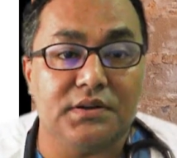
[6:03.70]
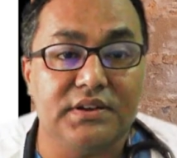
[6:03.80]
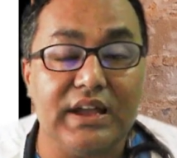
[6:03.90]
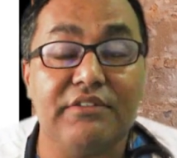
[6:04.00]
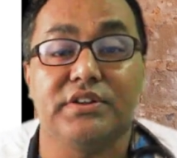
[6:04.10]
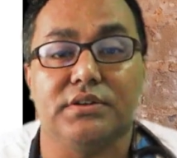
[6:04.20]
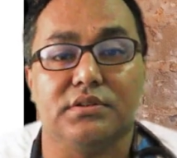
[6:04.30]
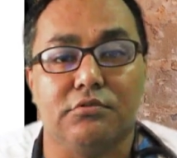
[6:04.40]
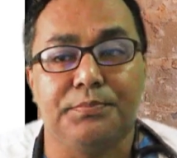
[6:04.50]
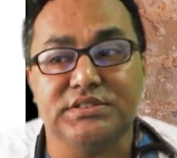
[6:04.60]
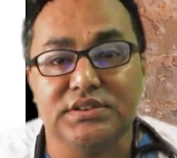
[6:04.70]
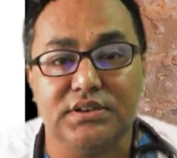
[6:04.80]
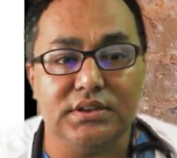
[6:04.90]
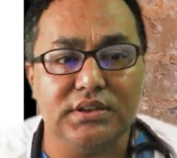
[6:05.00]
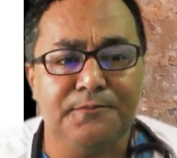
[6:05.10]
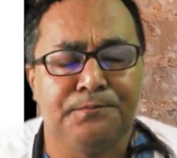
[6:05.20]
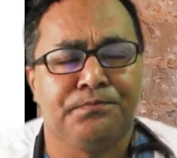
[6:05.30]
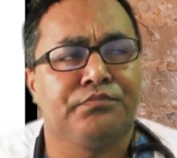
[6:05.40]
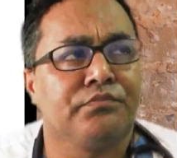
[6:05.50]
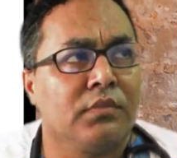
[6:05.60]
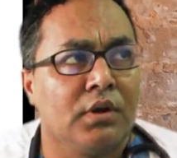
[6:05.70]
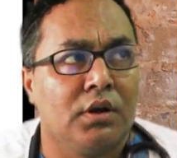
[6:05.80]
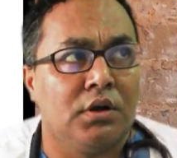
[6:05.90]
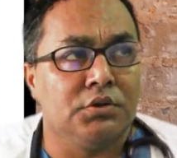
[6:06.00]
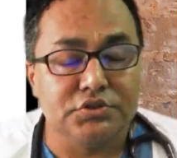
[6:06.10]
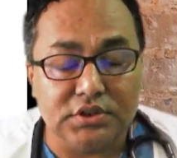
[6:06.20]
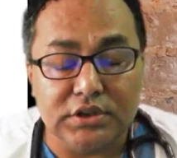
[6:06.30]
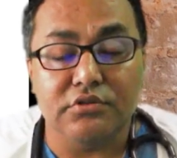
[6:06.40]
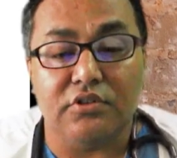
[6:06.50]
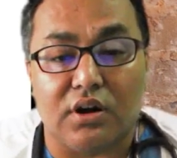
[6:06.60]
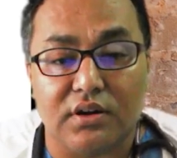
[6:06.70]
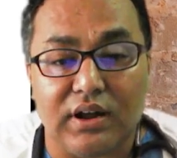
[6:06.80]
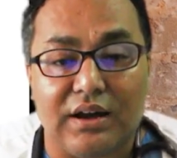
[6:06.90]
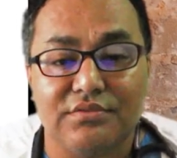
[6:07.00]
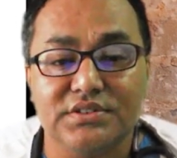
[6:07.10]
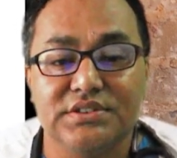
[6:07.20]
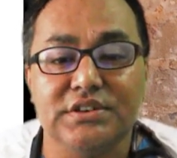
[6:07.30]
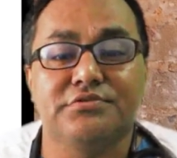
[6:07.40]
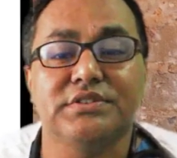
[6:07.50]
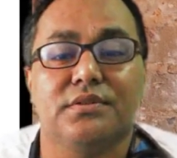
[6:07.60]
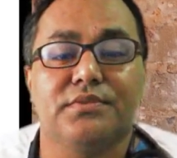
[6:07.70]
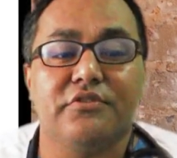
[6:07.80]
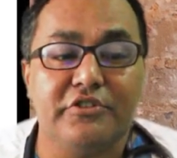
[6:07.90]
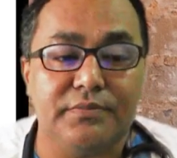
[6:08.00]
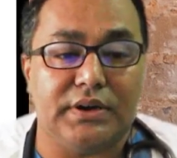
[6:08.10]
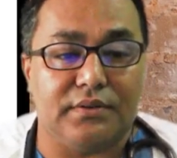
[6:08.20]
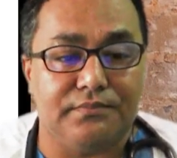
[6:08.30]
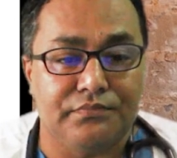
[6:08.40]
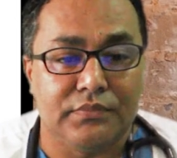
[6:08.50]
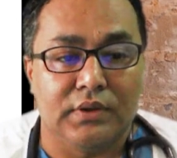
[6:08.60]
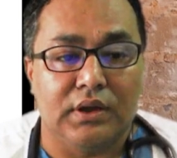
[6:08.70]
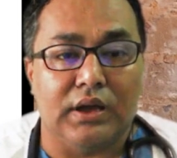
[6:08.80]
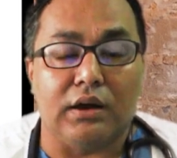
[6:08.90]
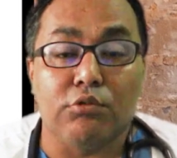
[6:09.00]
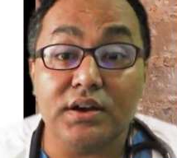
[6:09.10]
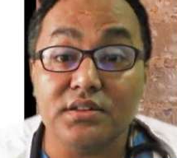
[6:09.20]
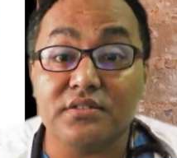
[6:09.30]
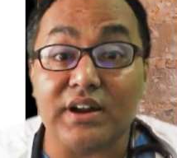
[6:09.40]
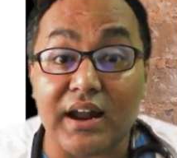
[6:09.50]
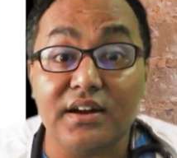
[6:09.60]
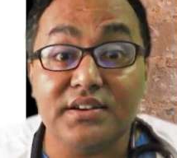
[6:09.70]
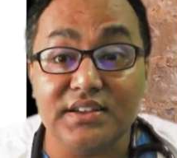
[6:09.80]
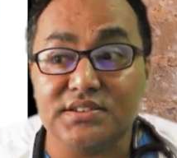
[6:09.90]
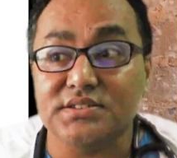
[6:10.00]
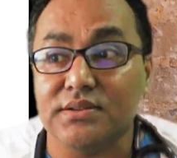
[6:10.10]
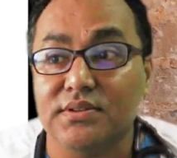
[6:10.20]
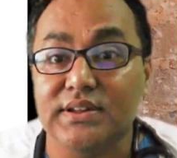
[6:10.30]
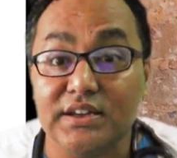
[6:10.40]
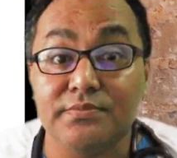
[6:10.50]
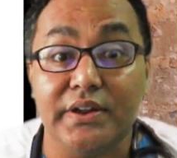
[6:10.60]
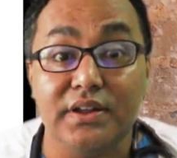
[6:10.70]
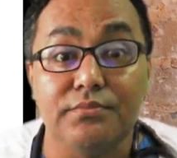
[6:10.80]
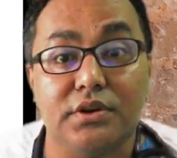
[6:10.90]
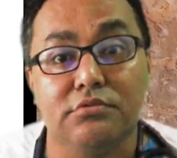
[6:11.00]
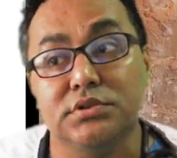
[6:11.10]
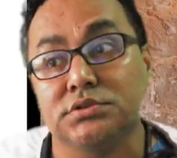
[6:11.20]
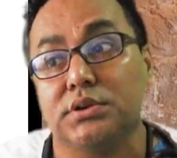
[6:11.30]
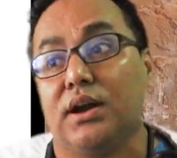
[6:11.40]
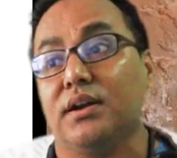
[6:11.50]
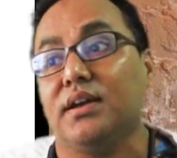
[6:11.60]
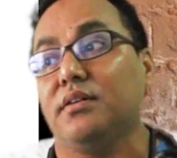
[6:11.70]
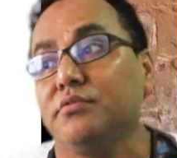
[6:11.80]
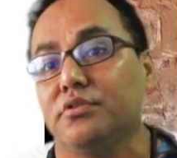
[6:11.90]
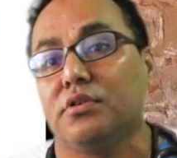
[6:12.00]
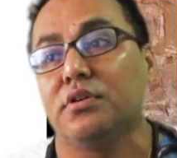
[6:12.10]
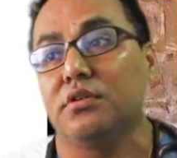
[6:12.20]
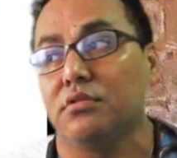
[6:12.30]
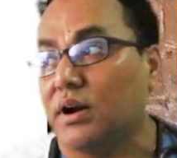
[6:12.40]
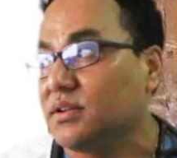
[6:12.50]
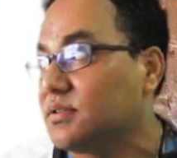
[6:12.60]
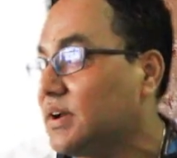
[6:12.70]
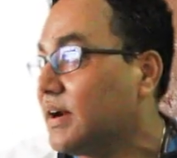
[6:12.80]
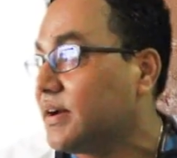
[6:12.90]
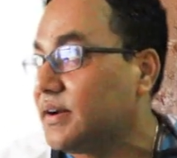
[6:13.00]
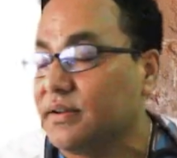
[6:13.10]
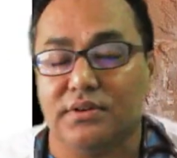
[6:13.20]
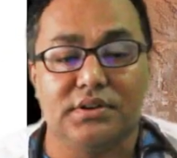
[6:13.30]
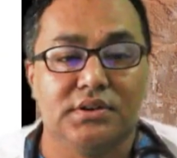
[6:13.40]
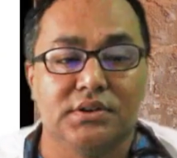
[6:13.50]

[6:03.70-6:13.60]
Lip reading: TFT? Basically, usually we order after 6 weeks of the treatment. And what is the target TSS level? That is very important. We start and we don't know what is the target level.